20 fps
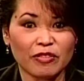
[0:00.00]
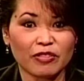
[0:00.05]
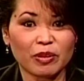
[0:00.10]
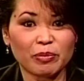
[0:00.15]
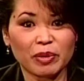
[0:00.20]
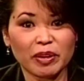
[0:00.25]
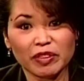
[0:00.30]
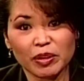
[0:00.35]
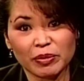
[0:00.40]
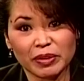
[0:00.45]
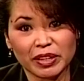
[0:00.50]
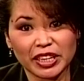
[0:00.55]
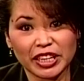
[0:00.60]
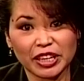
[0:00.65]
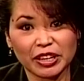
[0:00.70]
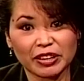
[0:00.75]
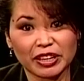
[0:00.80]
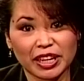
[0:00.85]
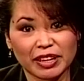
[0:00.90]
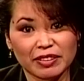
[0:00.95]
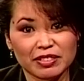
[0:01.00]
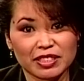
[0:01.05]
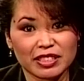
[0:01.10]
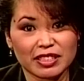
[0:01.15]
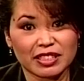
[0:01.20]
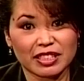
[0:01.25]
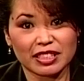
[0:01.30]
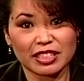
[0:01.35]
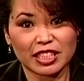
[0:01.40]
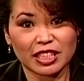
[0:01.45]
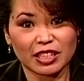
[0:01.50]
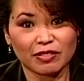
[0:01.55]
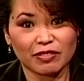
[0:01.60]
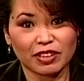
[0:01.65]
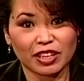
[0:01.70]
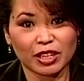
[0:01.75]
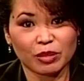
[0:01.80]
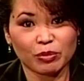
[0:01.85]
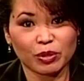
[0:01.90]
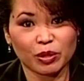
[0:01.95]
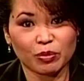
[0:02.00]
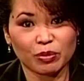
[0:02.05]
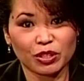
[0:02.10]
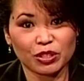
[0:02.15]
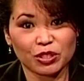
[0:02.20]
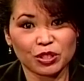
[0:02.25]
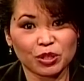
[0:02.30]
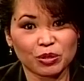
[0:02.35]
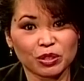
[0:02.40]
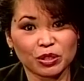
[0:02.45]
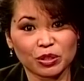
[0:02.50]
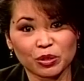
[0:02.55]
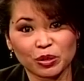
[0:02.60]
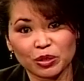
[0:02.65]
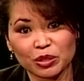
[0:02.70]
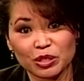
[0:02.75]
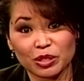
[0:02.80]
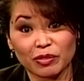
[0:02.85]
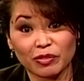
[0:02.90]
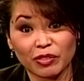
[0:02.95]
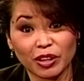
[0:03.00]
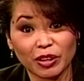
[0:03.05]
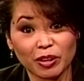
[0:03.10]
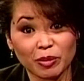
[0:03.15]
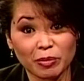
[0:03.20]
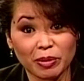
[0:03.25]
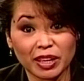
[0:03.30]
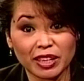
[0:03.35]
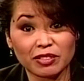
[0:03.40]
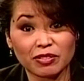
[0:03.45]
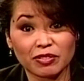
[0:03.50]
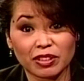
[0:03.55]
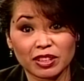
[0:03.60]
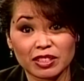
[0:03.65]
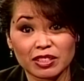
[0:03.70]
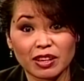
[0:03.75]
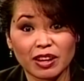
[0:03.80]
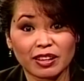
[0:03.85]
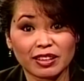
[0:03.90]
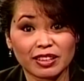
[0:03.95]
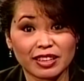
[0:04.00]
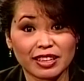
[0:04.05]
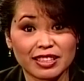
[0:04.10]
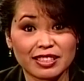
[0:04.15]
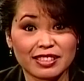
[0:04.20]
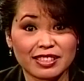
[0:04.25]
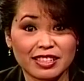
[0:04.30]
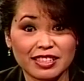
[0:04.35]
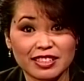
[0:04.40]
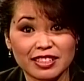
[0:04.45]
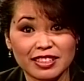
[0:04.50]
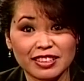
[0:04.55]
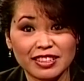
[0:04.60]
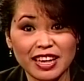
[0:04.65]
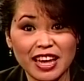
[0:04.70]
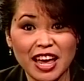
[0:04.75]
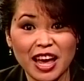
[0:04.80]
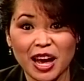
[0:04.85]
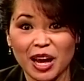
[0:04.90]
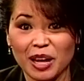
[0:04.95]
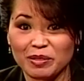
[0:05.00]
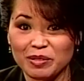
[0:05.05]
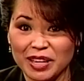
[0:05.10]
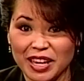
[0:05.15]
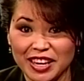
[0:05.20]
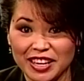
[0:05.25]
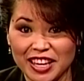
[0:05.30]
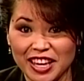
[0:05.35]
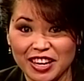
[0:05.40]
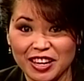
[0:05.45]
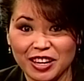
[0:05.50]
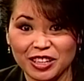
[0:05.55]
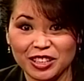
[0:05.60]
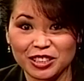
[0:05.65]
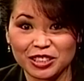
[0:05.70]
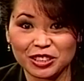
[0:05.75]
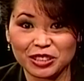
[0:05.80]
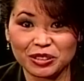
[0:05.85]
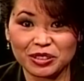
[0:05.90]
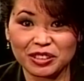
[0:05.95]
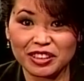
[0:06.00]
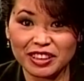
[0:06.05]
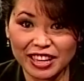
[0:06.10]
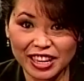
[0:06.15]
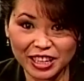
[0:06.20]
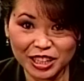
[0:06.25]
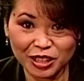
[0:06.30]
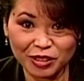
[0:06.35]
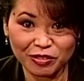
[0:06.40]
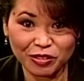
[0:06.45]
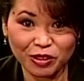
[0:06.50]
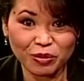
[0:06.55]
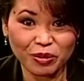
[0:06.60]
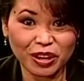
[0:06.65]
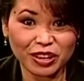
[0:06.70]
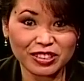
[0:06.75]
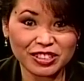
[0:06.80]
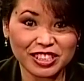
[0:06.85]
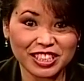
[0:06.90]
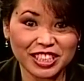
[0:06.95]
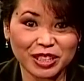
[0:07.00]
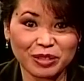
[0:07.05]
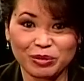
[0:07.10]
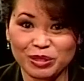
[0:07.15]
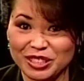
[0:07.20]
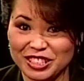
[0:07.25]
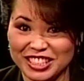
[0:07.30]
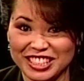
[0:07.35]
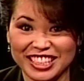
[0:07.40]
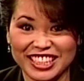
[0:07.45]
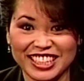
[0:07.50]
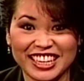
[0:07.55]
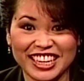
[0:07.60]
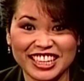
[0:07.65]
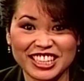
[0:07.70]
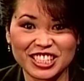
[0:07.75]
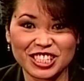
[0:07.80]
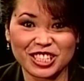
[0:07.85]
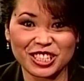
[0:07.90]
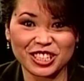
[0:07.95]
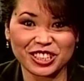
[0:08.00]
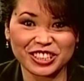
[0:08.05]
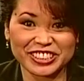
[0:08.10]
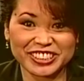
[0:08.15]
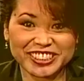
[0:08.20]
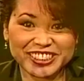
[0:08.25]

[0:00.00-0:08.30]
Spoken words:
From everyone here at FCCTV, we wish you and yours the very best for this holiday season. I'm KK Connoisseur. Thank you for watching, and we'll see you next year.